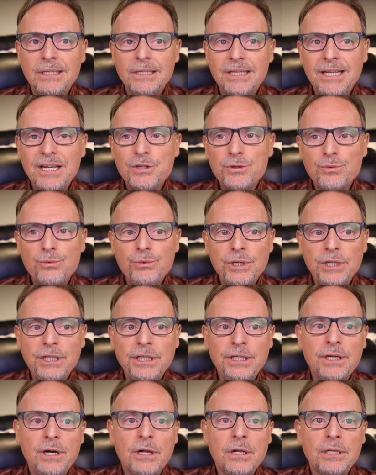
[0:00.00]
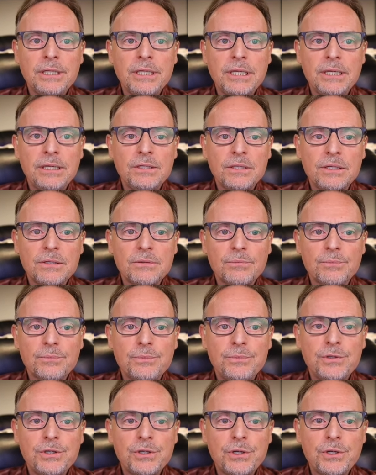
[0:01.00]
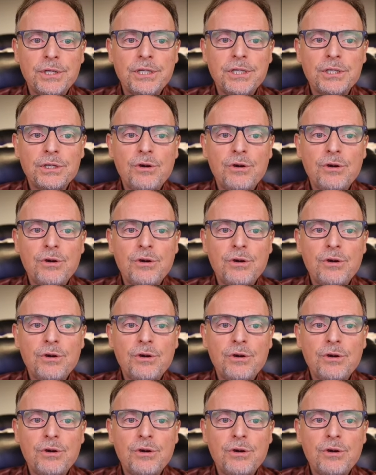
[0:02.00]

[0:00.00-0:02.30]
That's really all it is. So let's